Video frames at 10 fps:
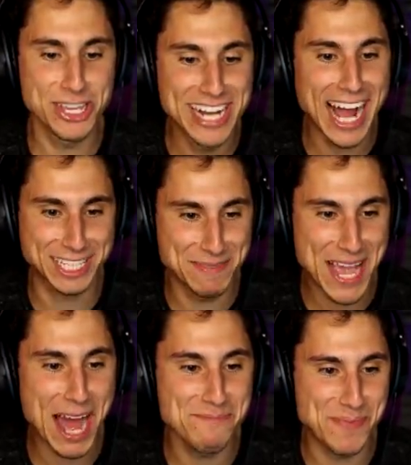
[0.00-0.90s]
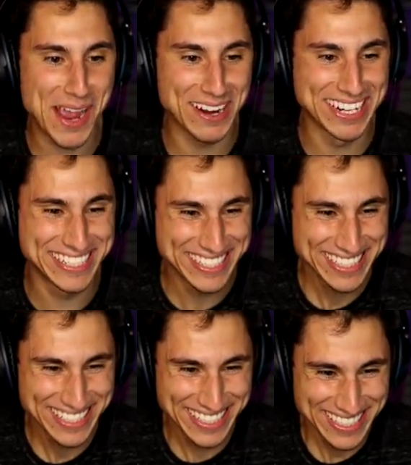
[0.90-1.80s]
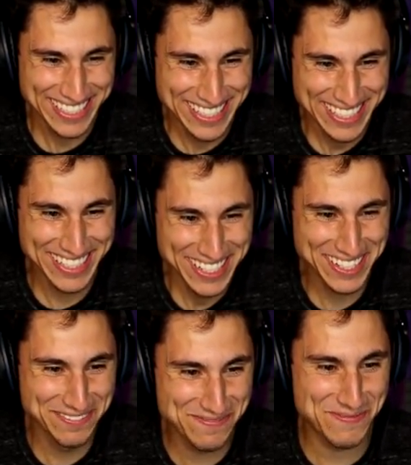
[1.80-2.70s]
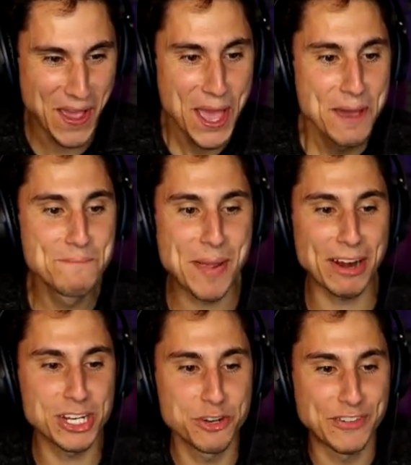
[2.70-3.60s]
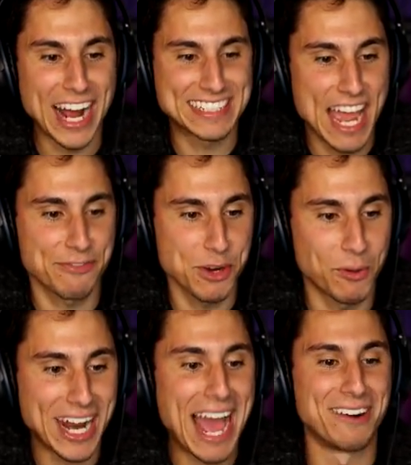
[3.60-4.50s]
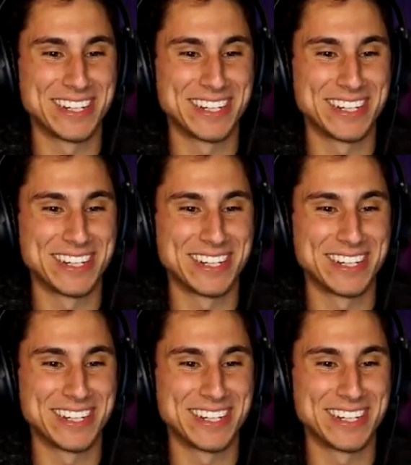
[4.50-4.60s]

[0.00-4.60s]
you knocked me out, Baron? Oh, jeez. Baron, you knocked everyone out.